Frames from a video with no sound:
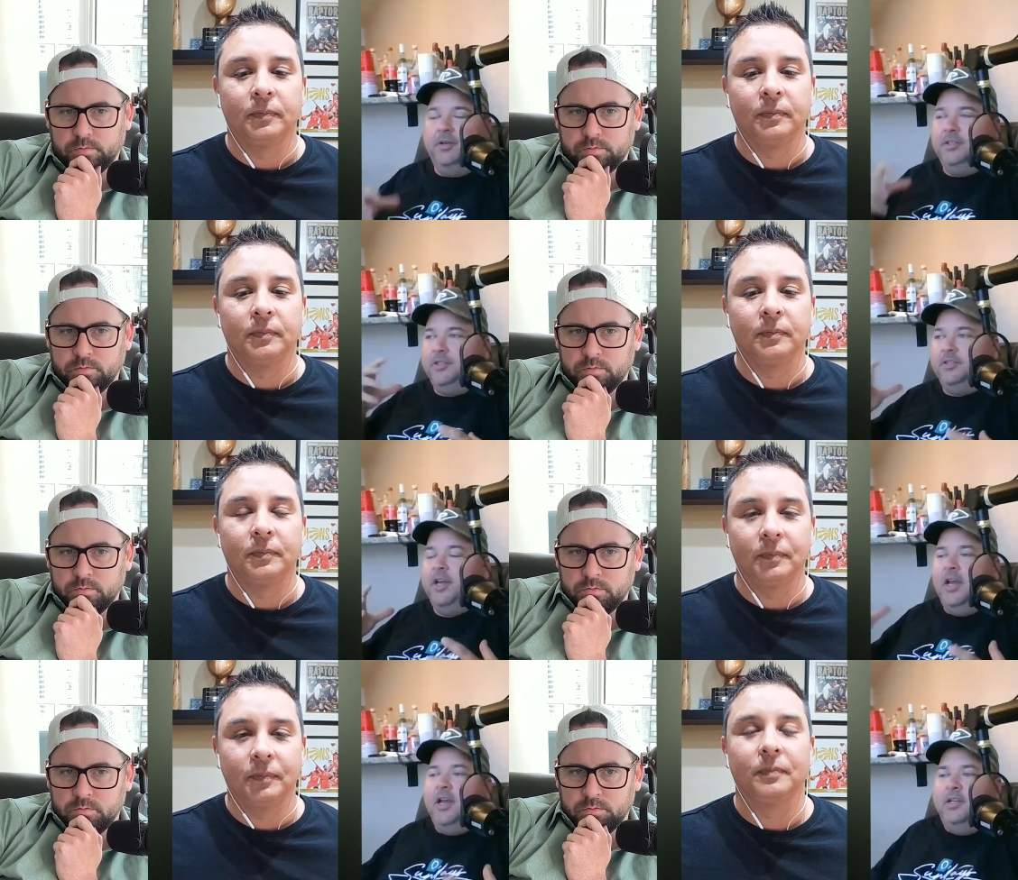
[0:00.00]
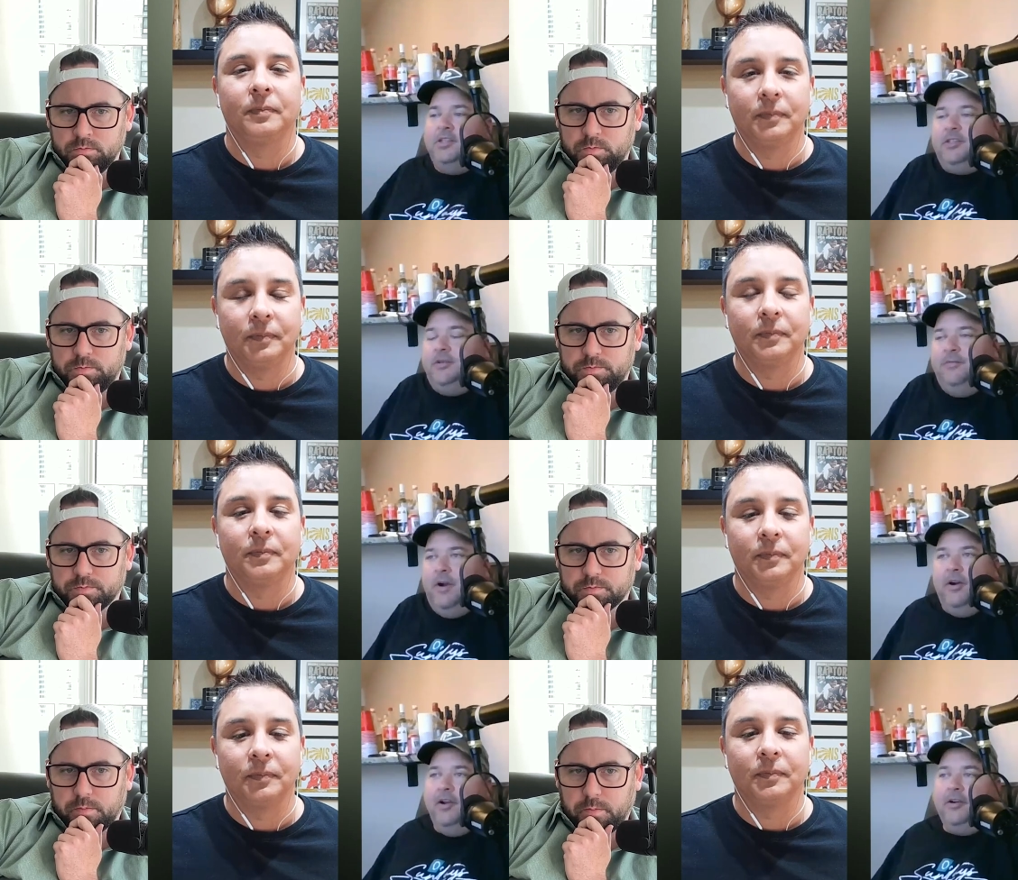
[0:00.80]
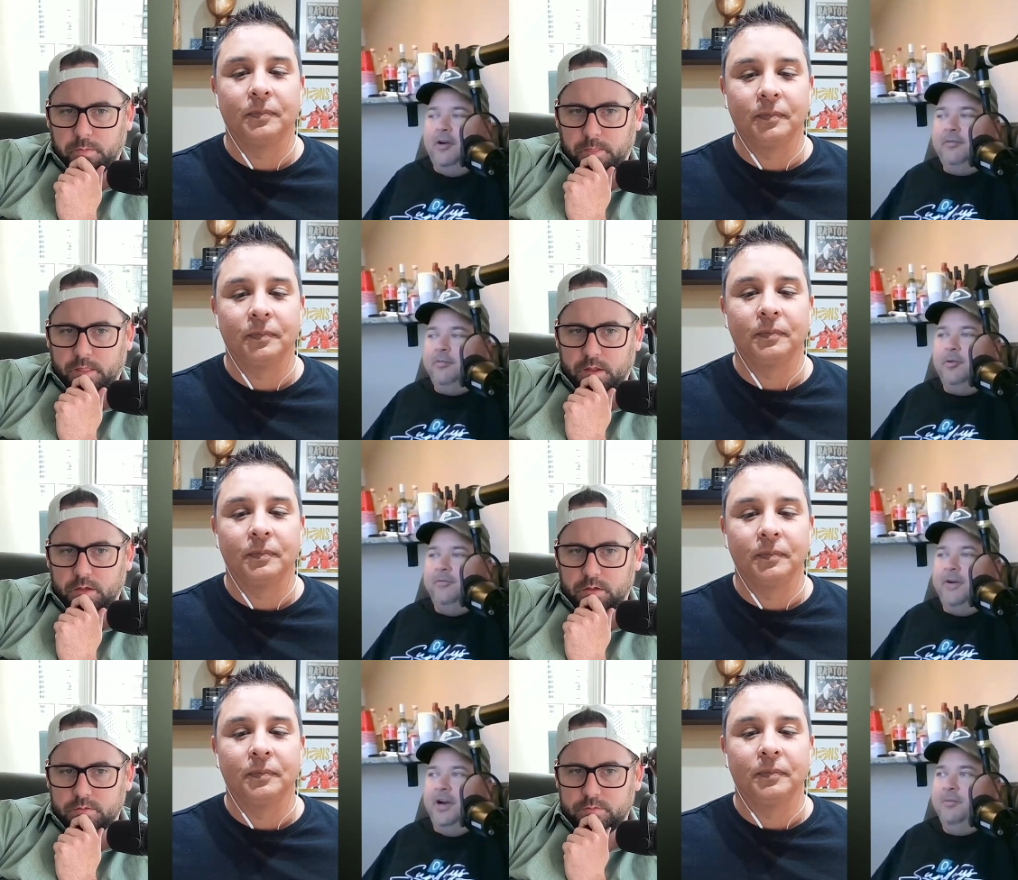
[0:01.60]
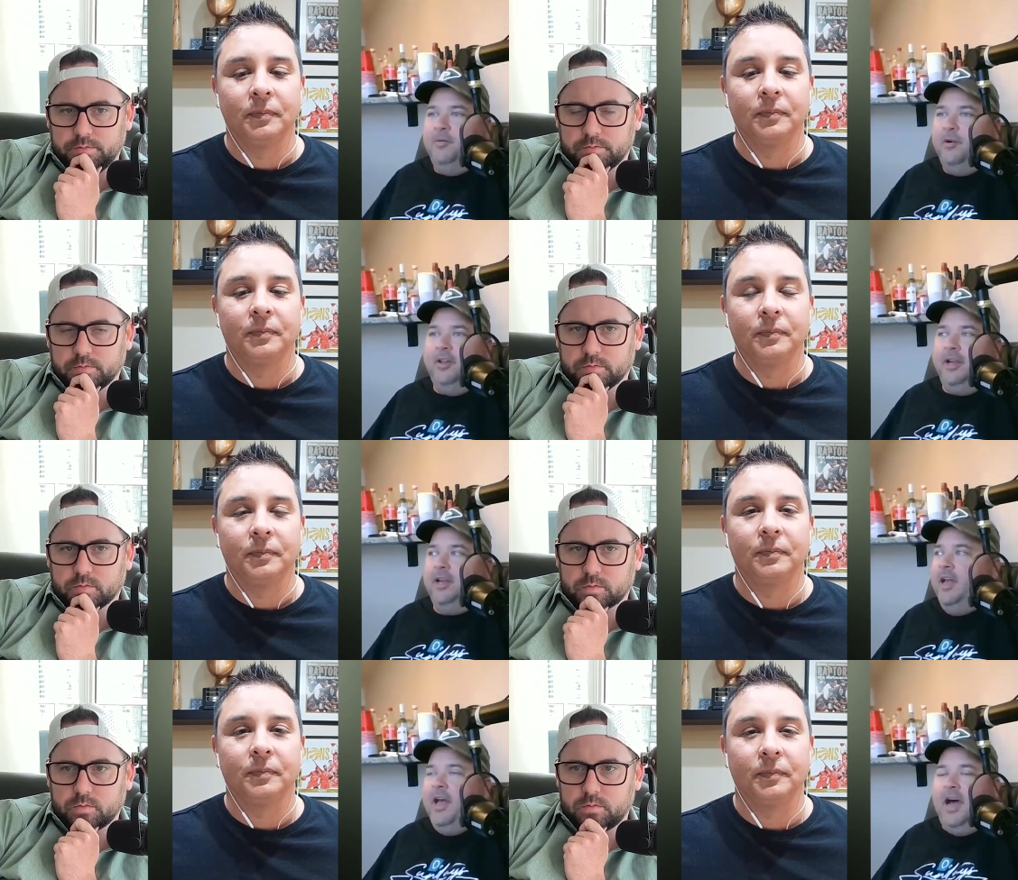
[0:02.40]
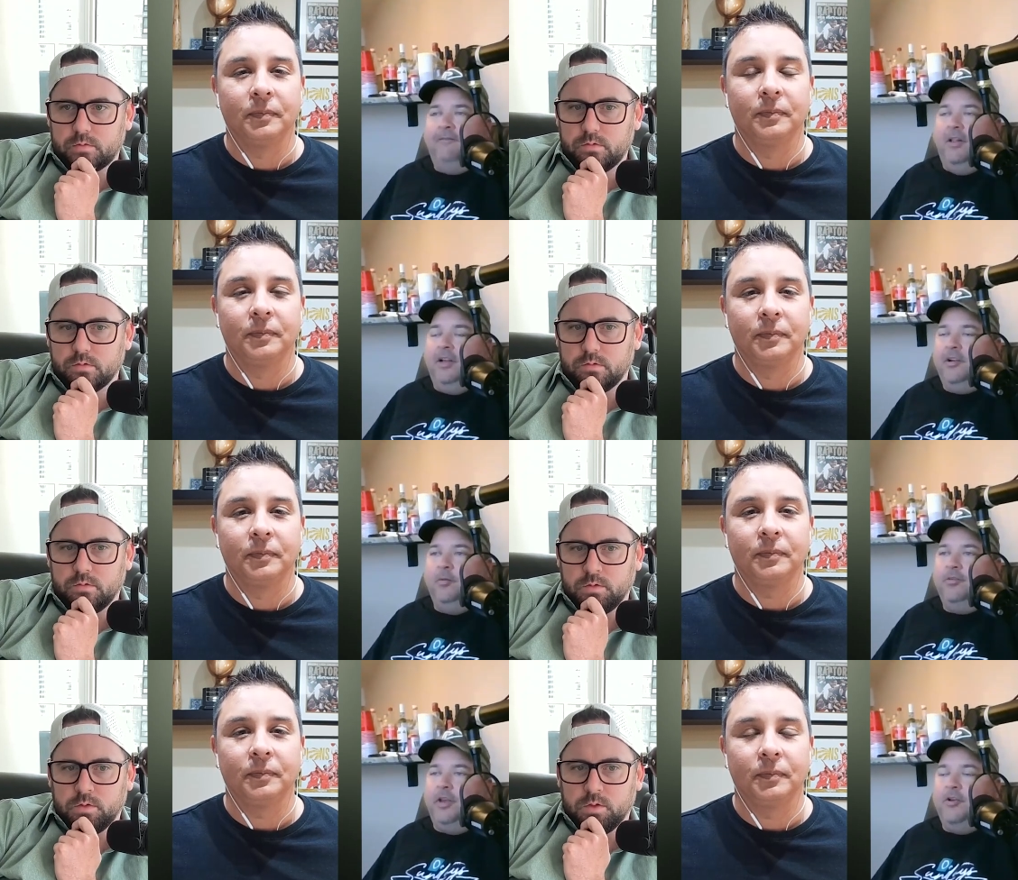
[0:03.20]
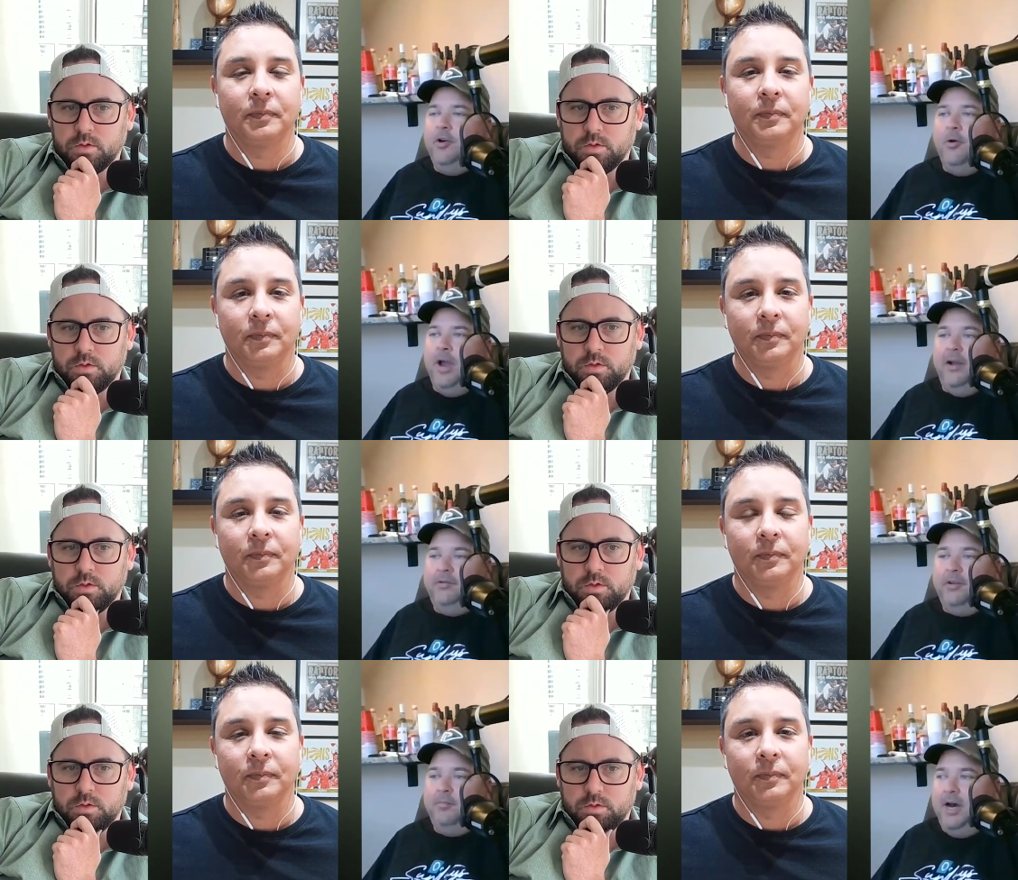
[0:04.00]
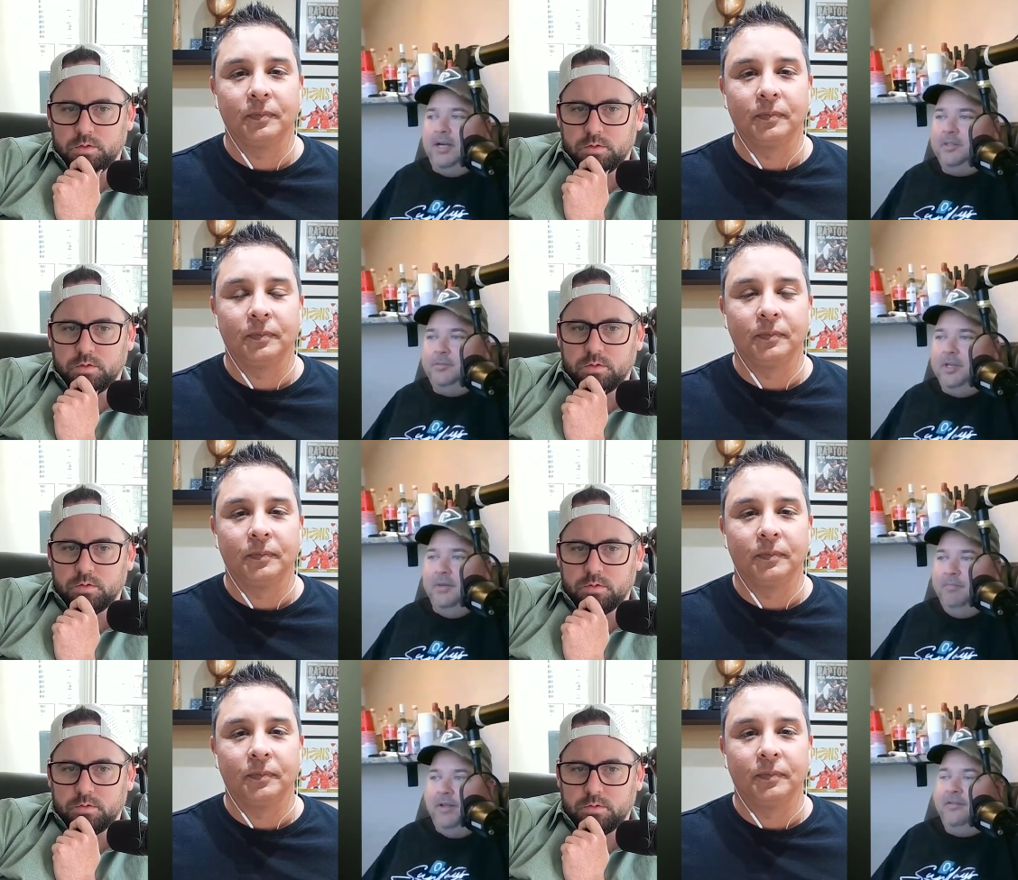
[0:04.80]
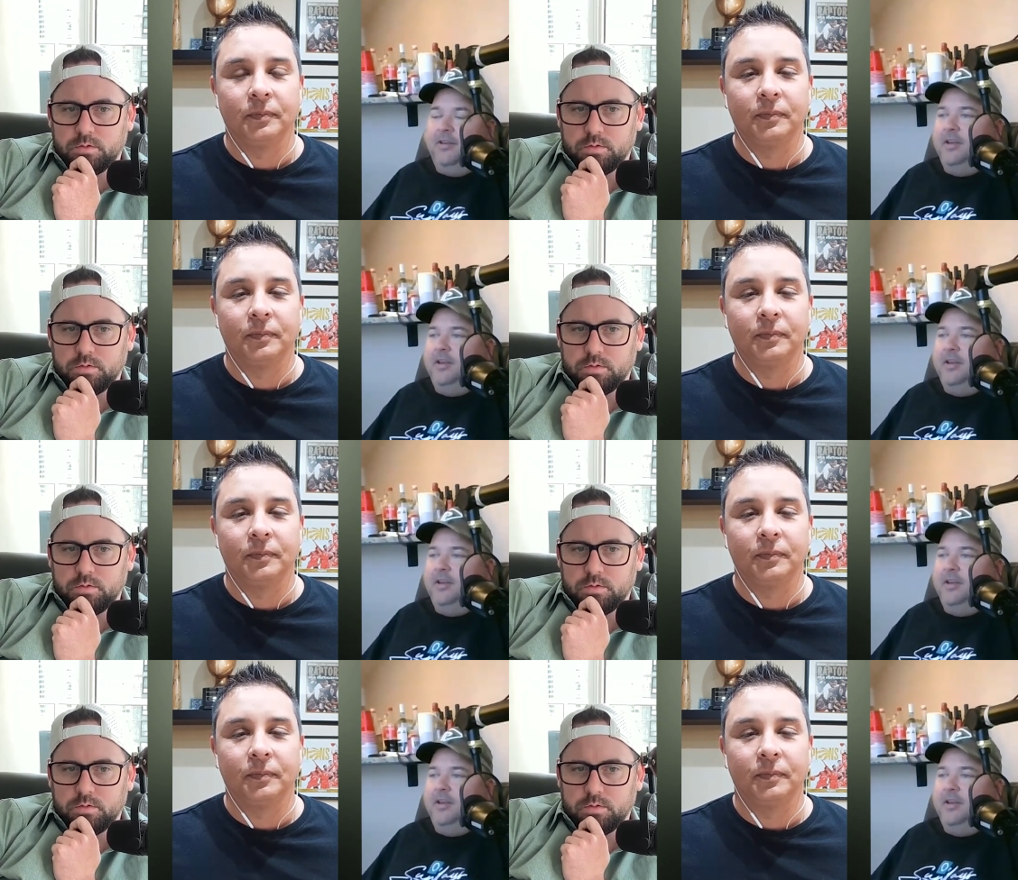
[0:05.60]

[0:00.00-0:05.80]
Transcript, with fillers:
Speaker 1: And it's just a very uncomfortable environment where like, I felt like there was like no way I was going to possibly get bets in